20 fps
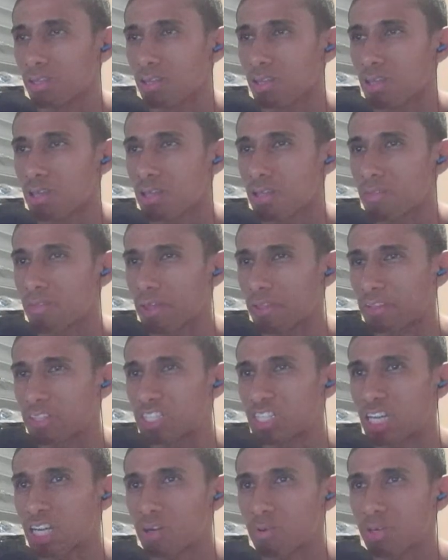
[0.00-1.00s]
the
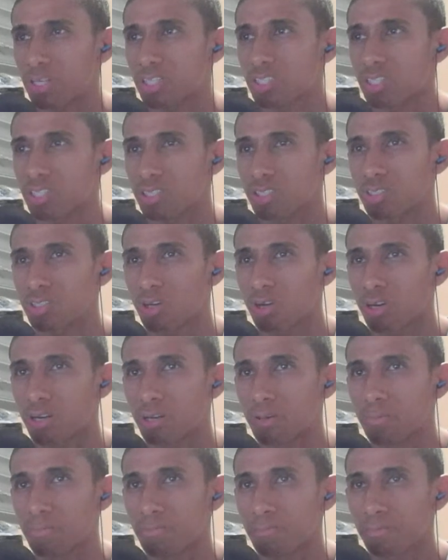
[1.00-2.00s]
generations are
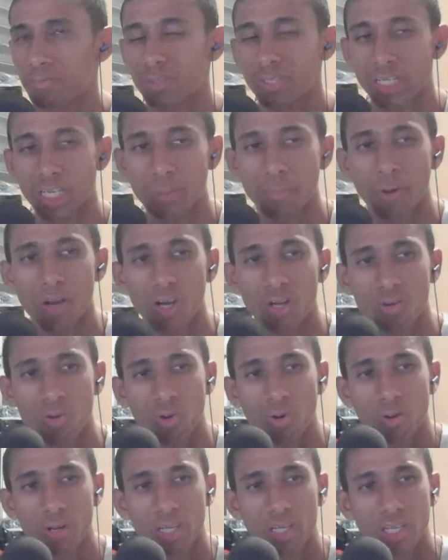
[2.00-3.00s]
keep on
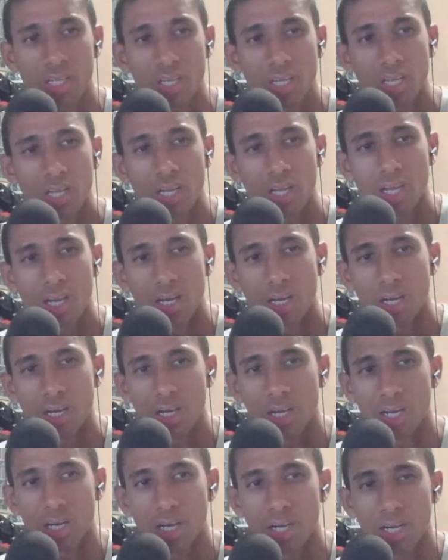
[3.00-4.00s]
growing,
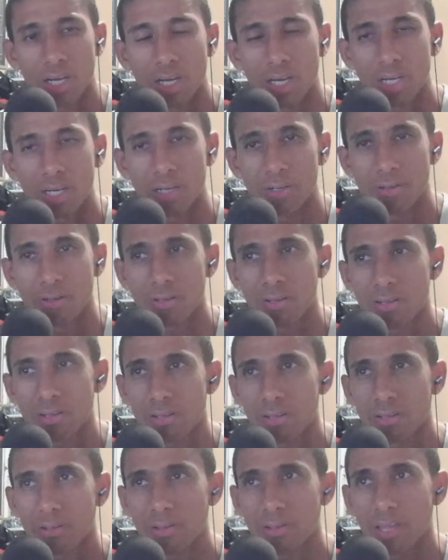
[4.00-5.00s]
and
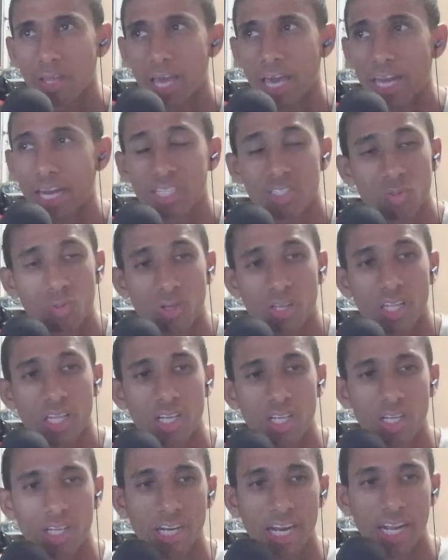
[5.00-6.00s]
it's really a
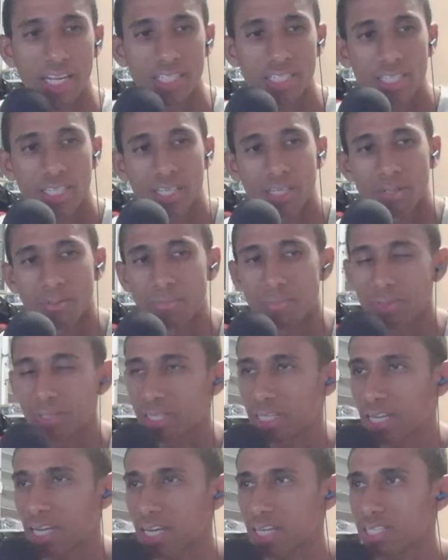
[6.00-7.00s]
good idea,
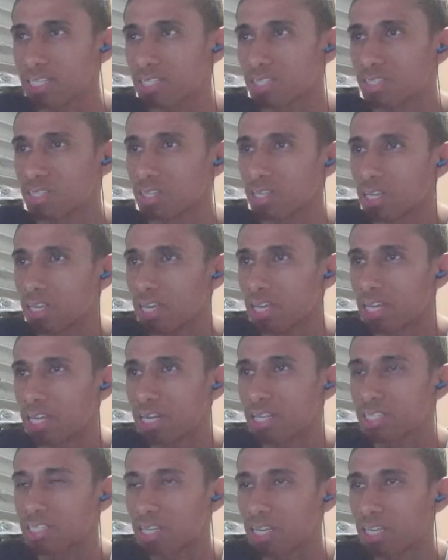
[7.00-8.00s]
because it
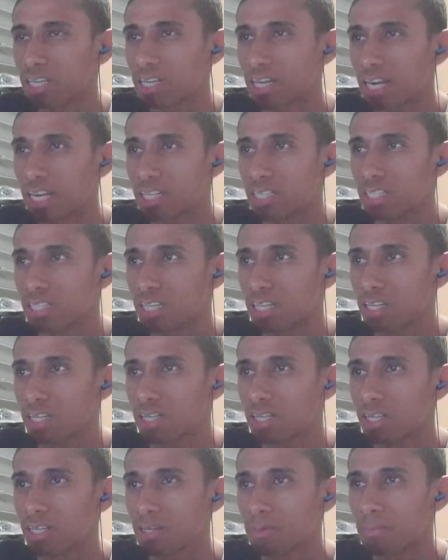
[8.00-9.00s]
is a good idea
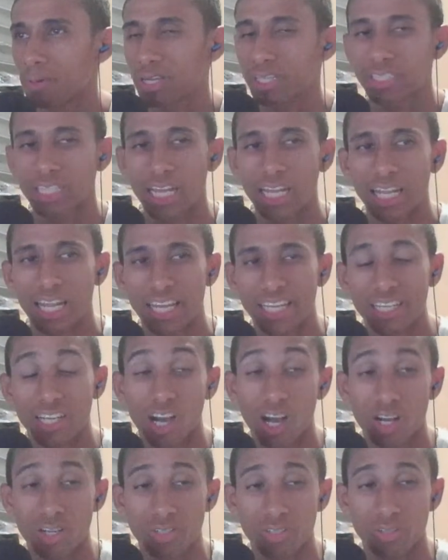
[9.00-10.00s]
because I like
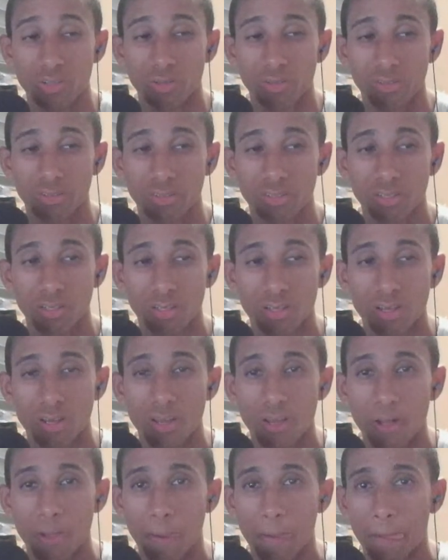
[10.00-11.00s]
consoles.
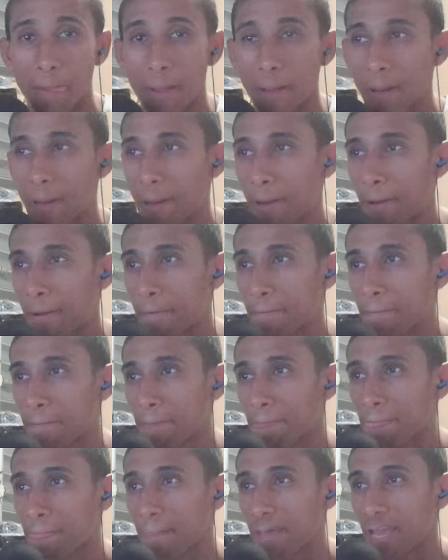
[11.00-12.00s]

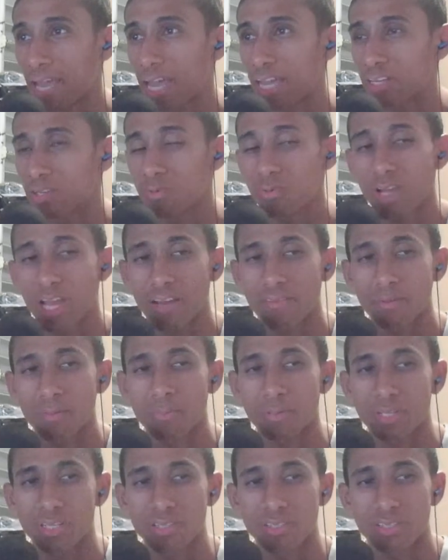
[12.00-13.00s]
I do have a
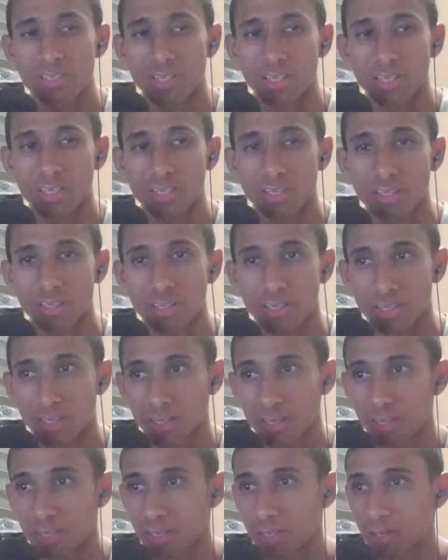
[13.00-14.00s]
PC,
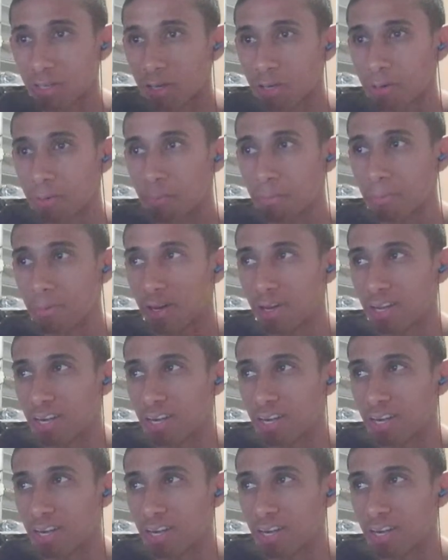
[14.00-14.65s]
but